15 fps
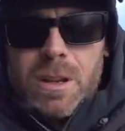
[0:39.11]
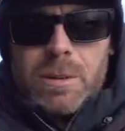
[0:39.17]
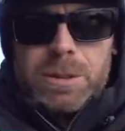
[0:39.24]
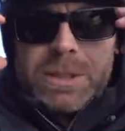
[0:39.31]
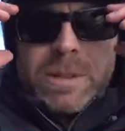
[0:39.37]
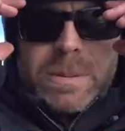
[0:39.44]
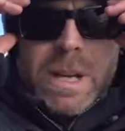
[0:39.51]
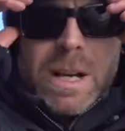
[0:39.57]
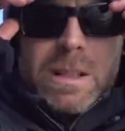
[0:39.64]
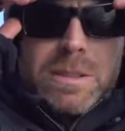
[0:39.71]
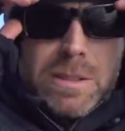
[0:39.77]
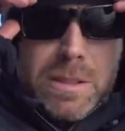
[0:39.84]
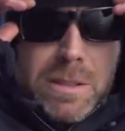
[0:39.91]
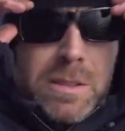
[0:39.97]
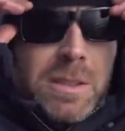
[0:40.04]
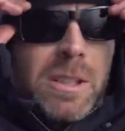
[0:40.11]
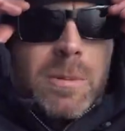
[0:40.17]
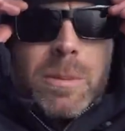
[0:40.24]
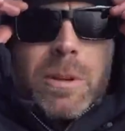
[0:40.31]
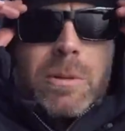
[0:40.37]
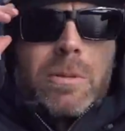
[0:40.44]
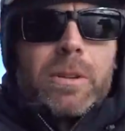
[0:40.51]
What's up, guys? It's
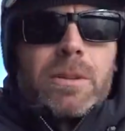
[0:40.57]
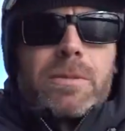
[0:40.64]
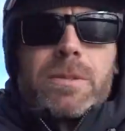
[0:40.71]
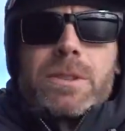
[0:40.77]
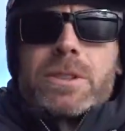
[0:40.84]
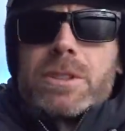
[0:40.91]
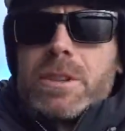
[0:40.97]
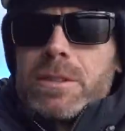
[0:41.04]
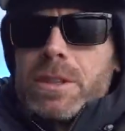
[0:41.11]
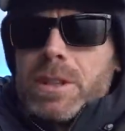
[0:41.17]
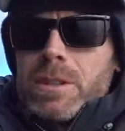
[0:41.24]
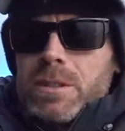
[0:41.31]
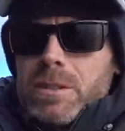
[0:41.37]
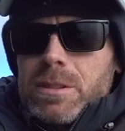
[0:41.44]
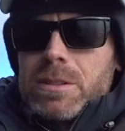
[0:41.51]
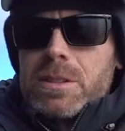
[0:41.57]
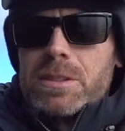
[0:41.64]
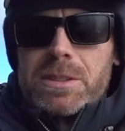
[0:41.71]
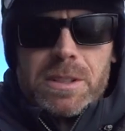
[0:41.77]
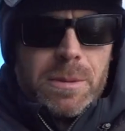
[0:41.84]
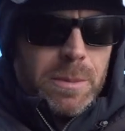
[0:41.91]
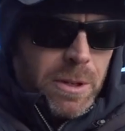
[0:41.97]
keeping it real fishing out here.
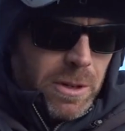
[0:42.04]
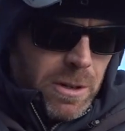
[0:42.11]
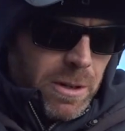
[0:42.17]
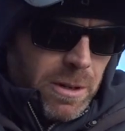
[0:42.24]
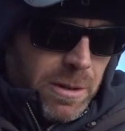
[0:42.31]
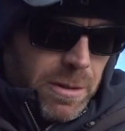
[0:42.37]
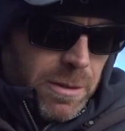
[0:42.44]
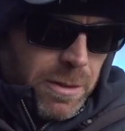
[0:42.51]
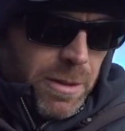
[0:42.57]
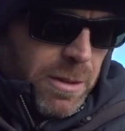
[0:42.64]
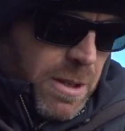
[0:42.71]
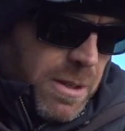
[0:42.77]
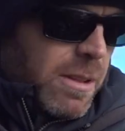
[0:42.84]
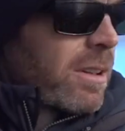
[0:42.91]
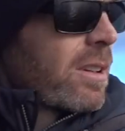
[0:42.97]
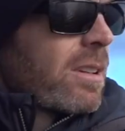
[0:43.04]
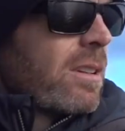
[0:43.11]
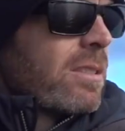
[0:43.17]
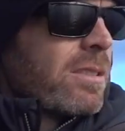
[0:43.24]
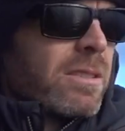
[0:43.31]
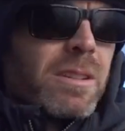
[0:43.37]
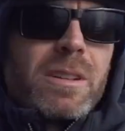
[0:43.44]
December 3rd, I think it
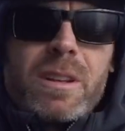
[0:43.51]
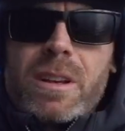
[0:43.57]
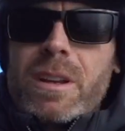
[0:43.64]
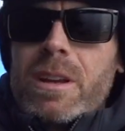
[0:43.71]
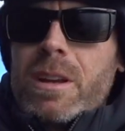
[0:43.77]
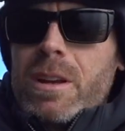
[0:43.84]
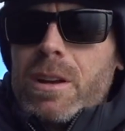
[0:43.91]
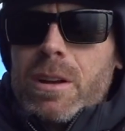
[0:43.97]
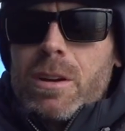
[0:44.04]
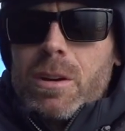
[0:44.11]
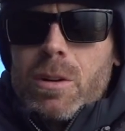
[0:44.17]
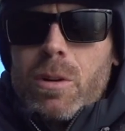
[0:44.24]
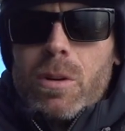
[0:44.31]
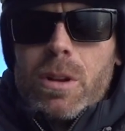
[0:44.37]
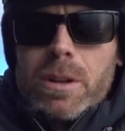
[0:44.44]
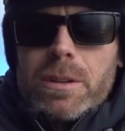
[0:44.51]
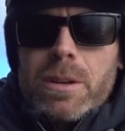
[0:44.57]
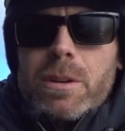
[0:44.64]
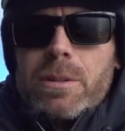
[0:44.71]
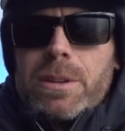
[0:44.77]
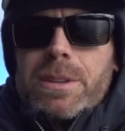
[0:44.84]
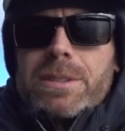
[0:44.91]
is. All I
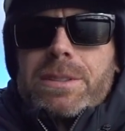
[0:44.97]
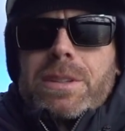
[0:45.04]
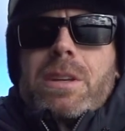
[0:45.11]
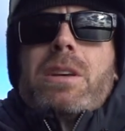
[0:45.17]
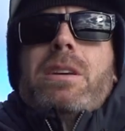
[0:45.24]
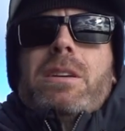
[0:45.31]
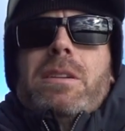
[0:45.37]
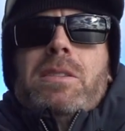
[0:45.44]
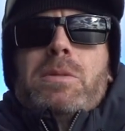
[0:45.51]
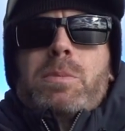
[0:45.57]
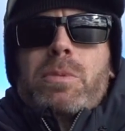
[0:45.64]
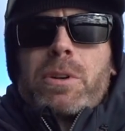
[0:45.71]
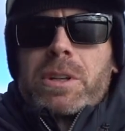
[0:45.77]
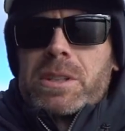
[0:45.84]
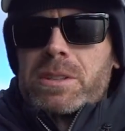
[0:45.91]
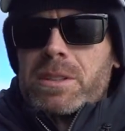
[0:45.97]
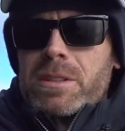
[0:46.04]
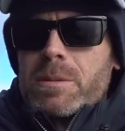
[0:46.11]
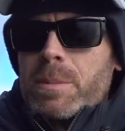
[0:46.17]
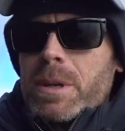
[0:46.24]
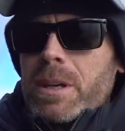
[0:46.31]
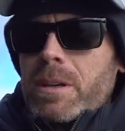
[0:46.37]
know is it's Brick
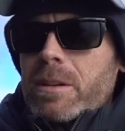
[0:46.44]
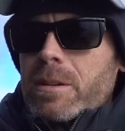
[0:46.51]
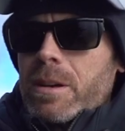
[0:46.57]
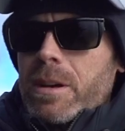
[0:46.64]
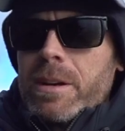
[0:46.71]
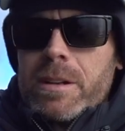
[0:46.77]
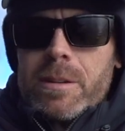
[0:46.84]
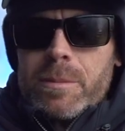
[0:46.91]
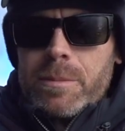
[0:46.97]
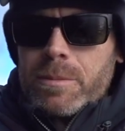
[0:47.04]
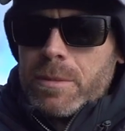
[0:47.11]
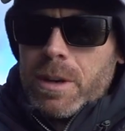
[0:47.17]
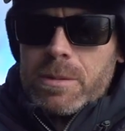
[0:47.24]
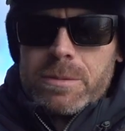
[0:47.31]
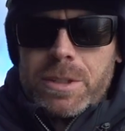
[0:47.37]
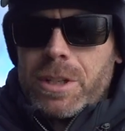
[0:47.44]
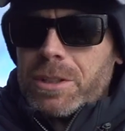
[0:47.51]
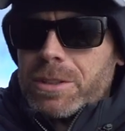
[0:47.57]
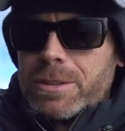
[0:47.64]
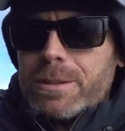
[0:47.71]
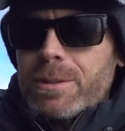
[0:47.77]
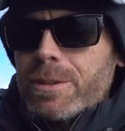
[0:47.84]
City, man. I've
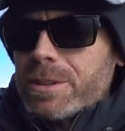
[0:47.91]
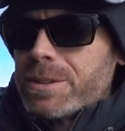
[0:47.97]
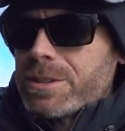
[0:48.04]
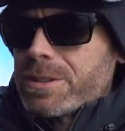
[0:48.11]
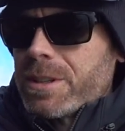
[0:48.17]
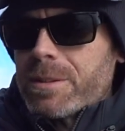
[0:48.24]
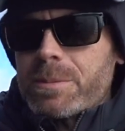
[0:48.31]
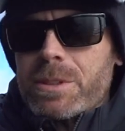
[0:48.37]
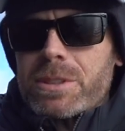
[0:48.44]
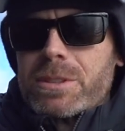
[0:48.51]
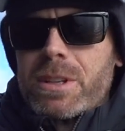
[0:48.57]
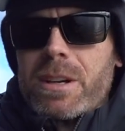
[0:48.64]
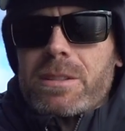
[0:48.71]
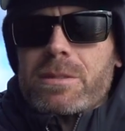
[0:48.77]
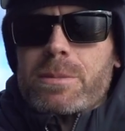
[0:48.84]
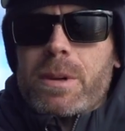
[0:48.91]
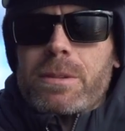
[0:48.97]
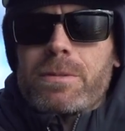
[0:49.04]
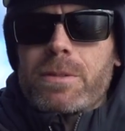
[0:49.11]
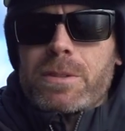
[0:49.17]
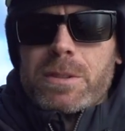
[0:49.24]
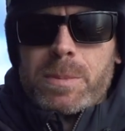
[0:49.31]
just launched. I've just gotten to my
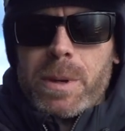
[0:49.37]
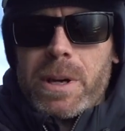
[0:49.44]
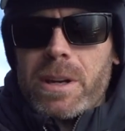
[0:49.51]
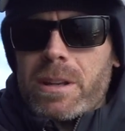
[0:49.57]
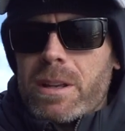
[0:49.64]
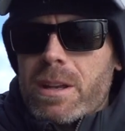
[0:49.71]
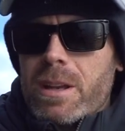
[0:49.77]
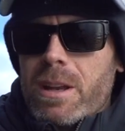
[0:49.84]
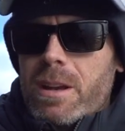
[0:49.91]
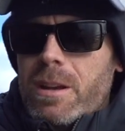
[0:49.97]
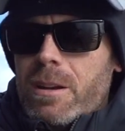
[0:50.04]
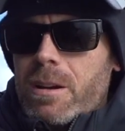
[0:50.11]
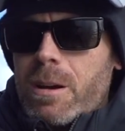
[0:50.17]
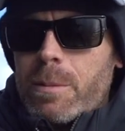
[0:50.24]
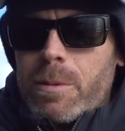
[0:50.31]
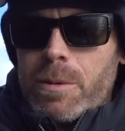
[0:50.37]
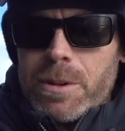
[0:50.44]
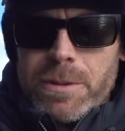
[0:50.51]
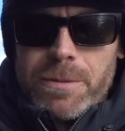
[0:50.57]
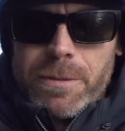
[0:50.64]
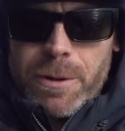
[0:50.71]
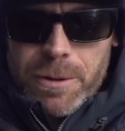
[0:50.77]
first spot. I'm
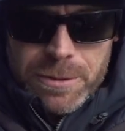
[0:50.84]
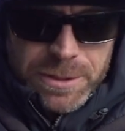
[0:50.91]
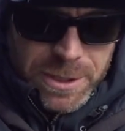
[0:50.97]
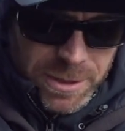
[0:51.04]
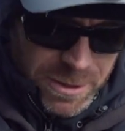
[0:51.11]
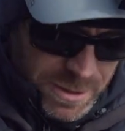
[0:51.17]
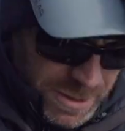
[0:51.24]
already frozen.